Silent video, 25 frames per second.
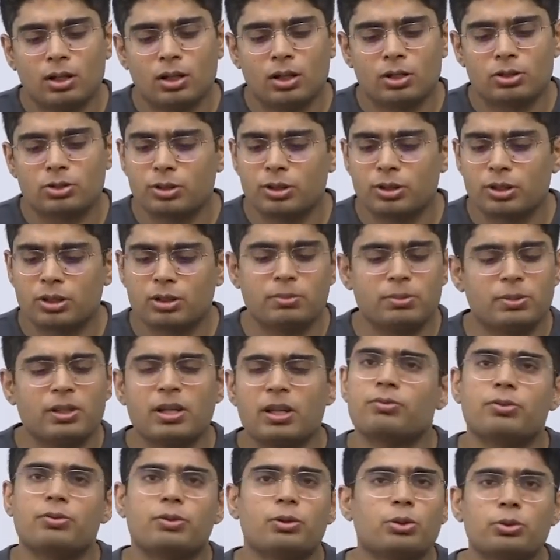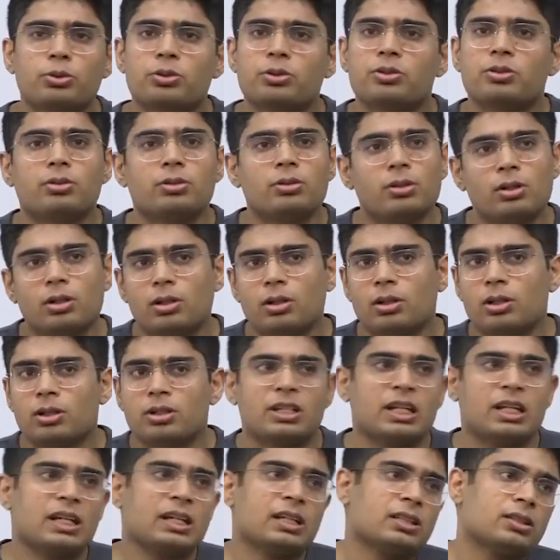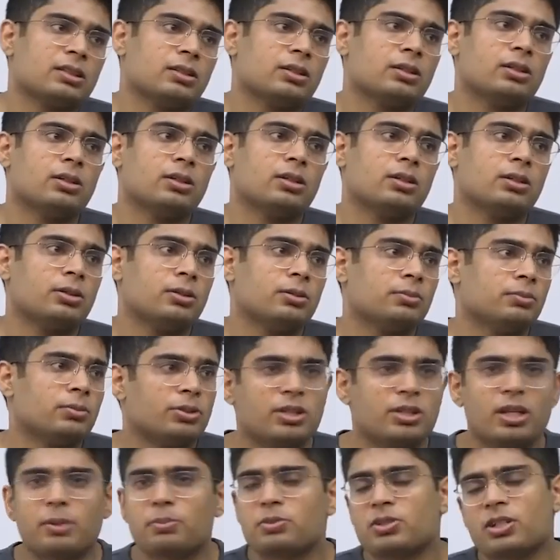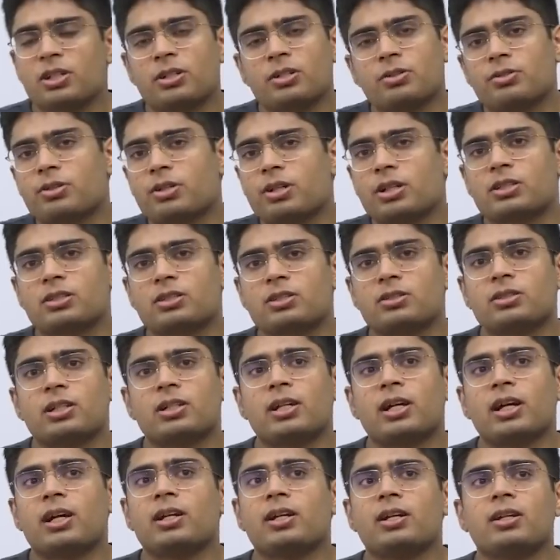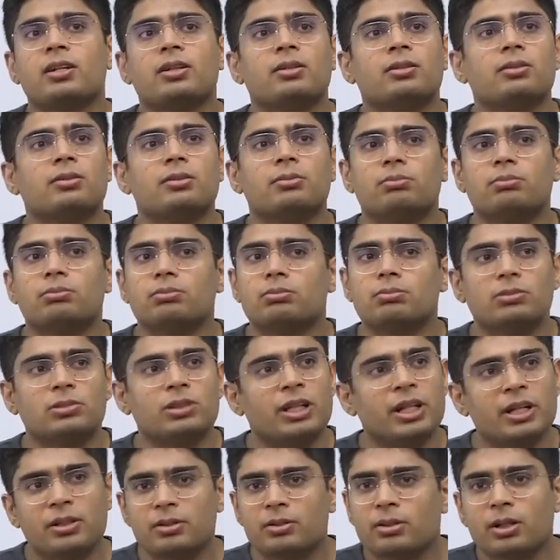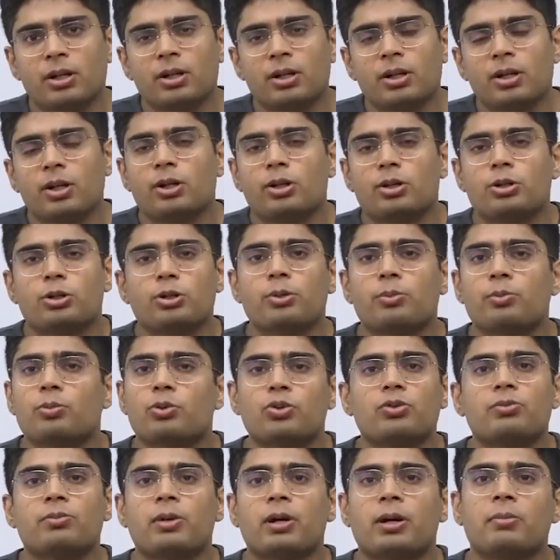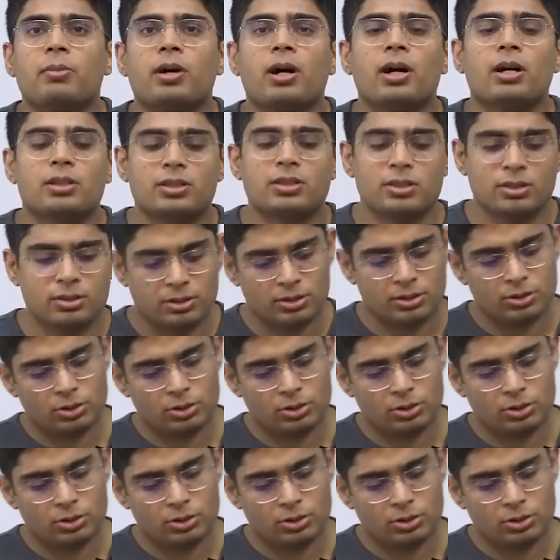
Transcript: So it will be a few tips and tricks that I did to improve my marks.